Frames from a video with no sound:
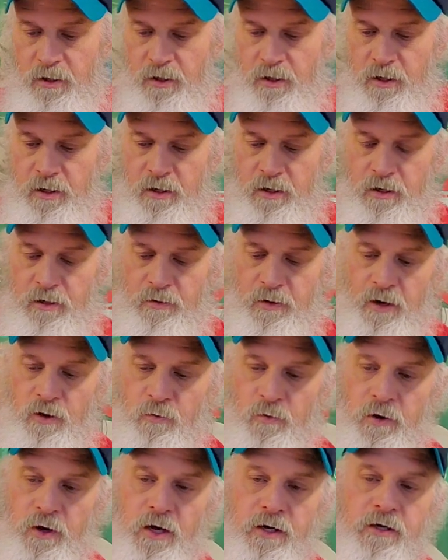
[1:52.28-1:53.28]
And that
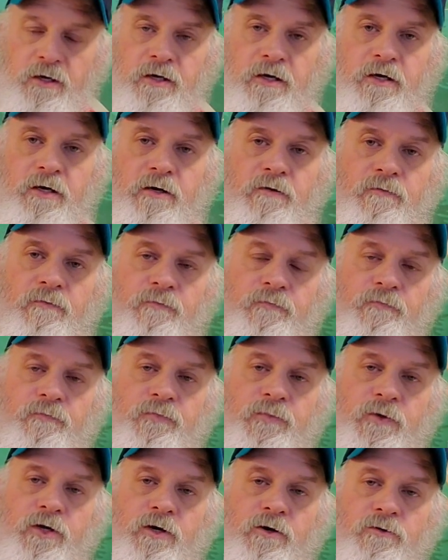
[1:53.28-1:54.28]
way I can get,
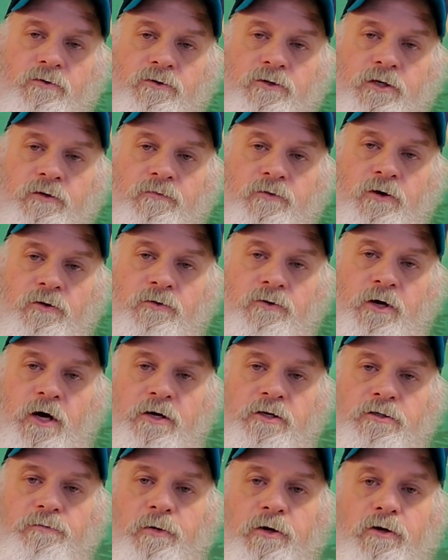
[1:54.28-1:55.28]
you know, different other
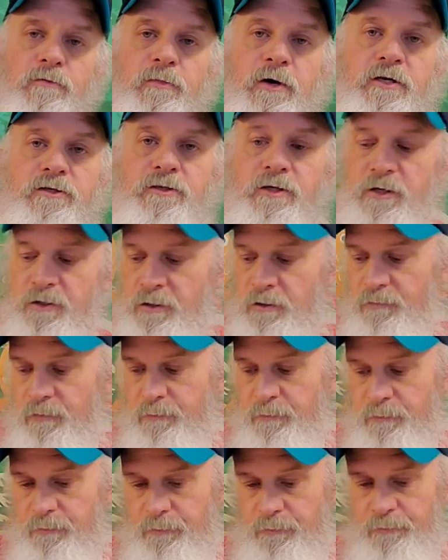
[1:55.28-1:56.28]
kind of spinnerbaits out of
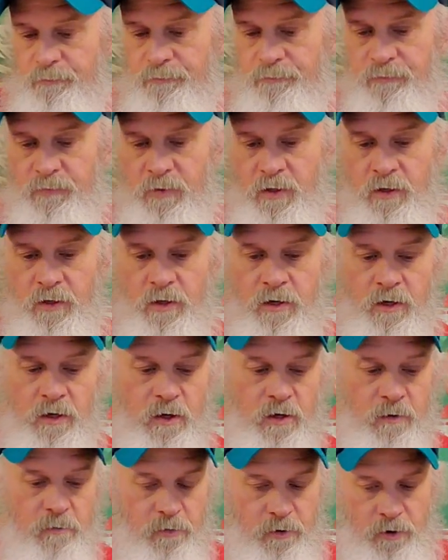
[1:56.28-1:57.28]
them.
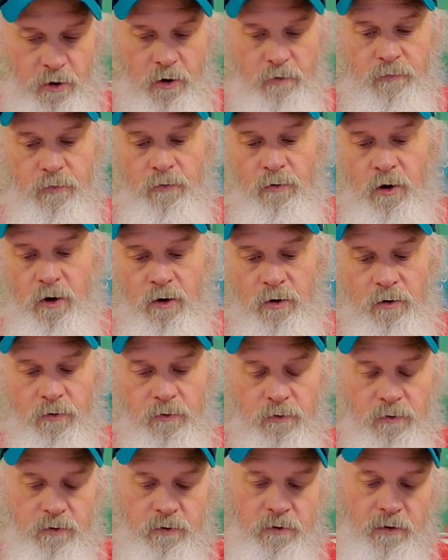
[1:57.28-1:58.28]
But
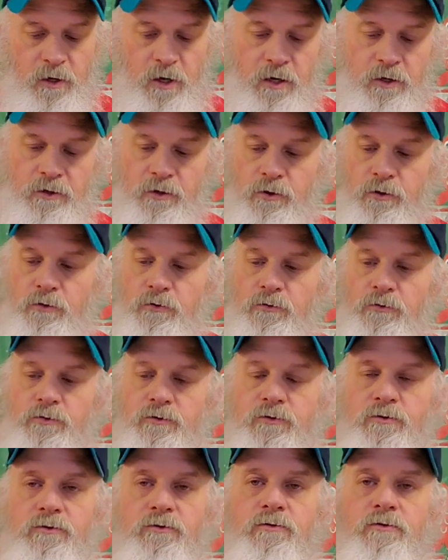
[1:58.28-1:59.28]
overall, I
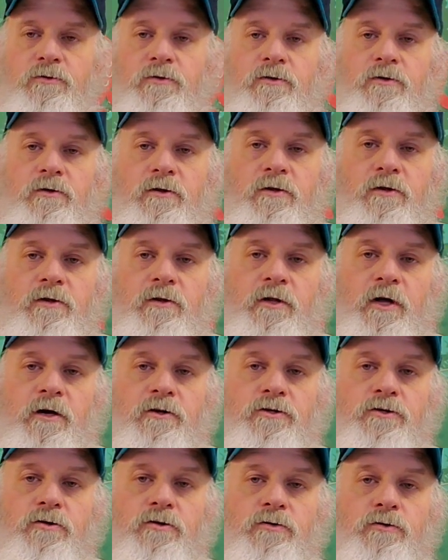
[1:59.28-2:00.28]
use that
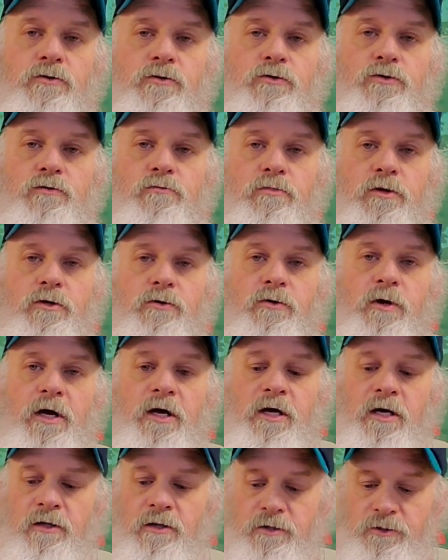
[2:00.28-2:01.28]
chartreuse and blue
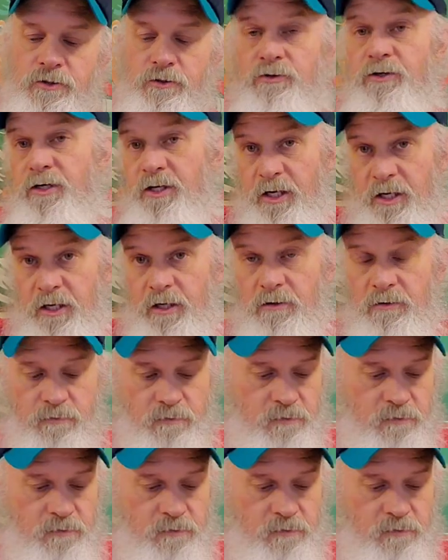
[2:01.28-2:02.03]
head that you can get,